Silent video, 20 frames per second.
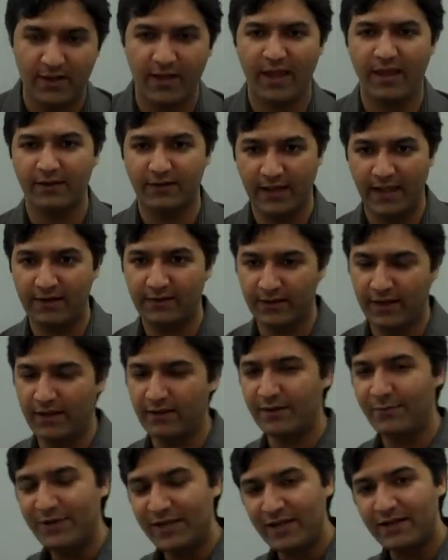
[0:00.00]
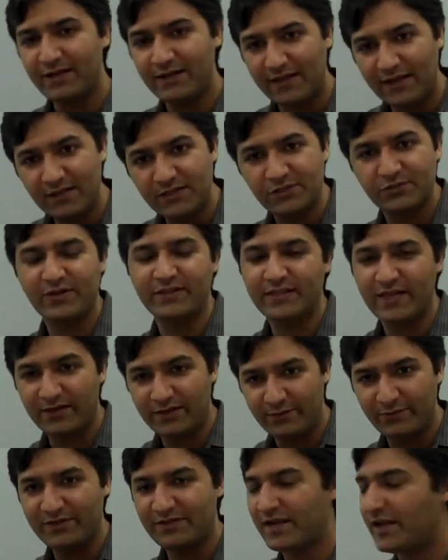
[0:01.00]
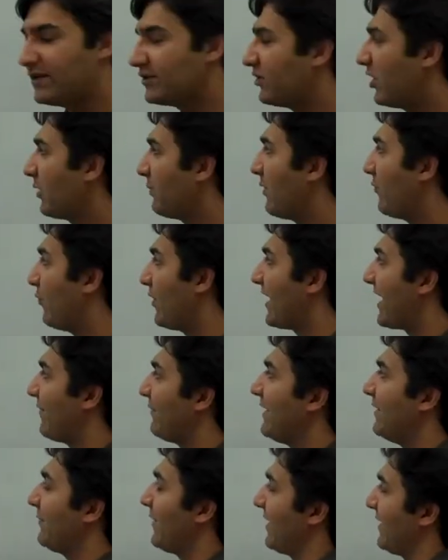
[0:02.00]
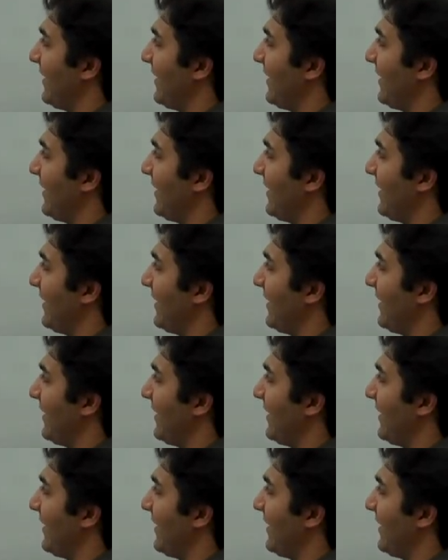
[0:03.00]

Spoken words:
And let me kind of illustrate that. Let me kind of talk about what I mean by